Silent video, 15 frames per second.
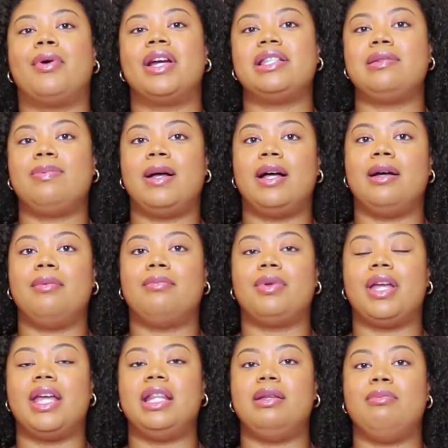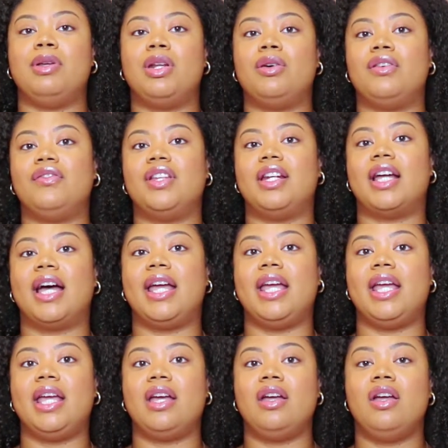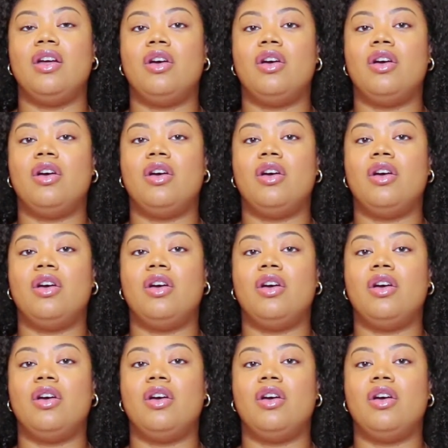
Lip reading: breast pump in the middle of the night